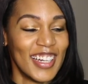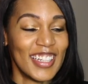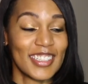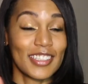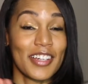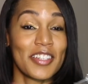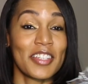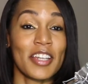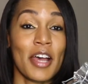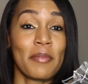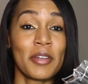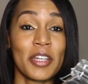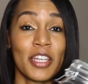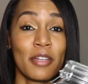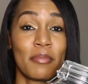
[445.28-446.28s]
So I said, I'm
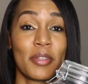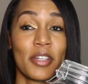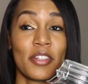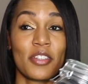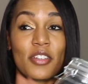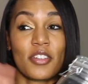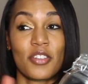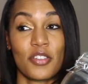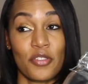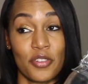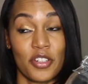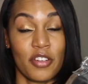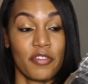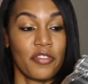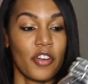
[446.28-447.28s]
gonna keep this because you're
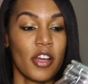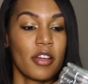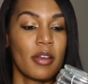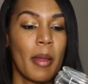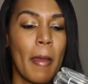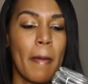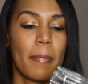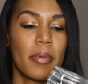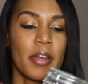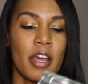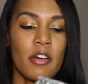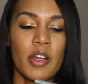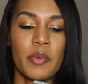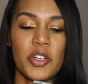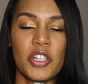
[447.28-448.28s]
different. But
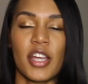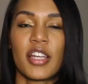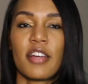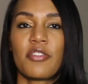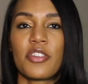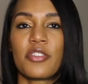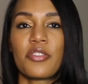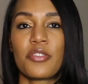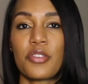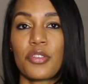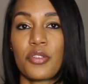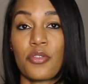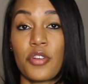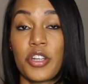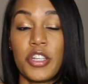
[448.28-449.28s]
now I wish I left it in the
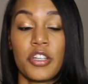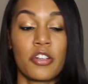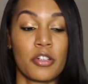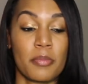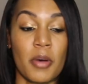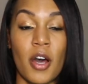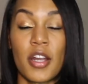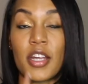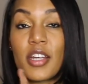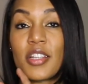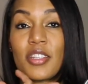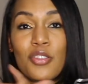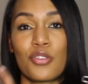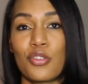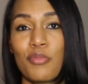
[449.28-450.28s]
store and he could have bought it
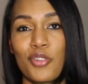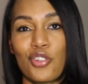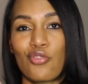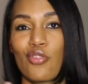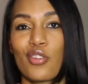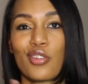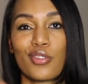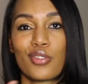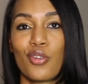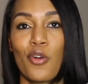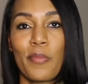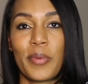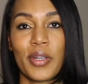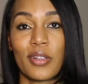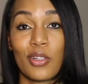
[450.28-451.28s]
because it's too much struggle to
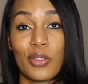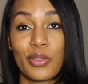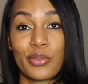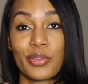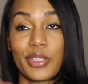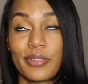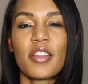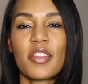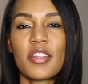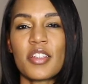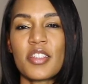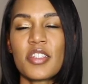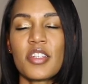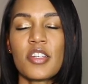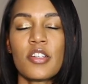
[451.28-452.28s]
open and close.
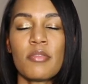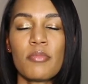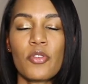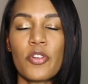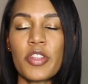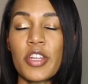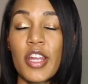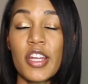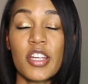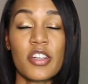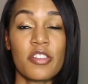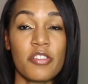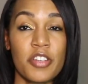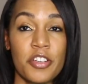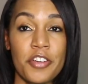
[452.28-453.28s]
This year, more than any
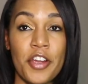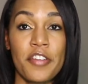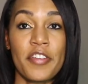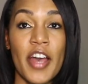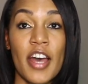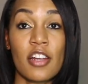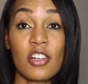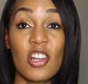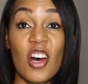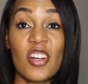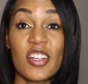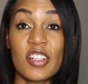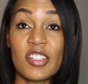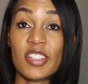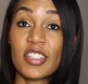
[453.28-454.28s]
other year, I've had a lot
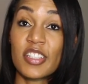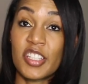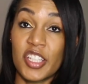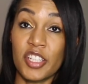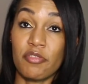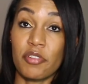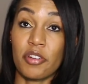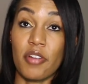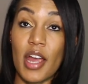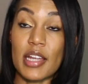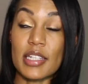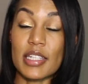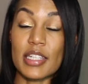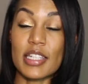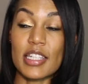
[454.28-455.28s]
of tea
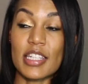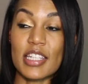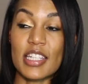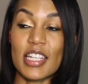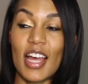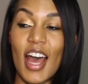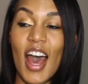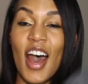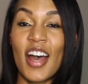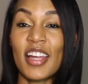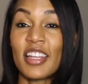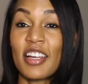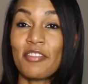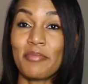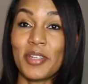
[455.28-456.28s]
regrets. I
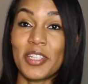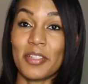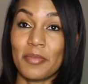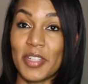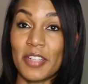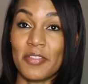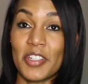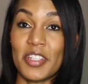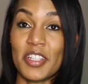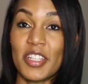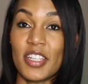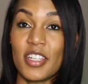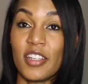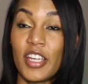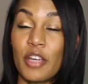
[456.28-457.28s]
love me some David's
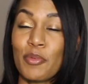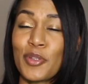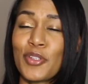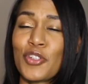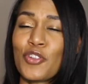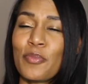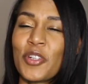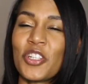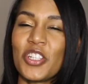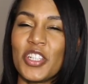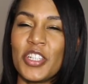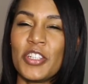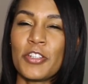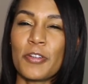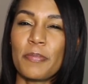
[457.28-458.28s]
Tea. It was so much
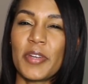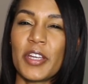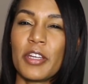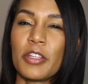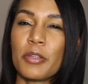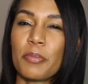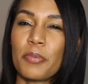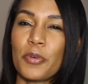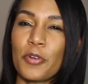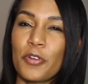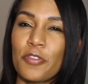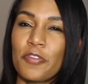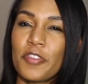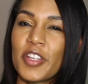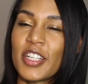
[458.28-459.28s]
easier picking the
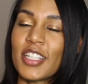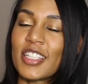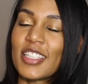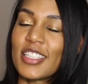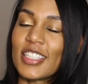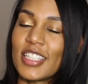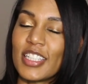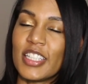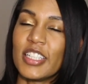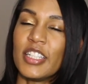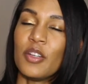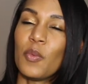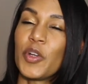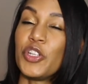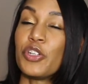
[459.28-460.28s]
perfect
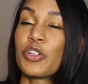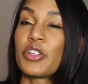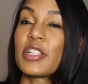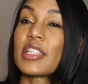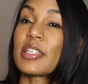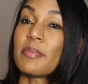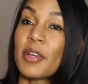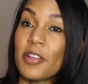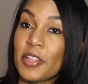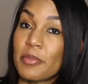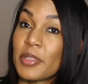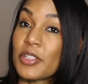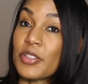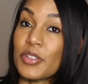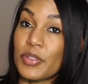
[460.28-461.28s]
tea when you could smell
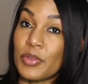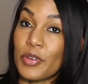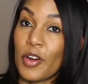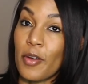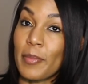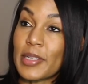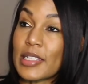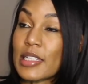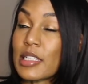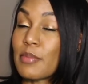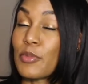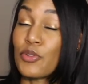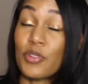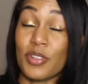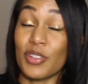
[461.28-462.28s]
them in the store. But since
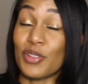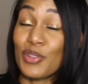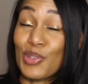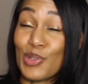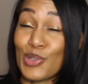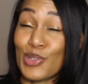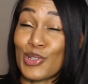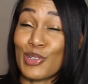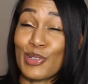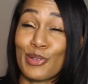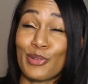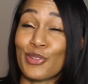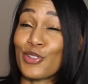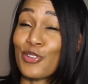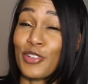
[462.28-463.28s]
most of the stores
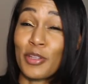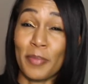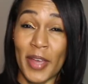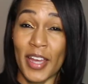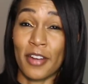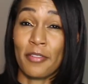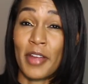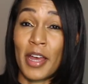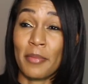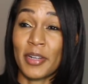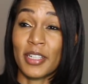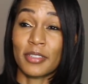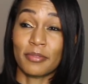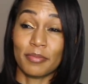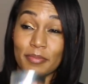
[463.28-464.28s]
closed during the
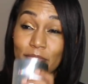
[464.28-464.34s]
panorama,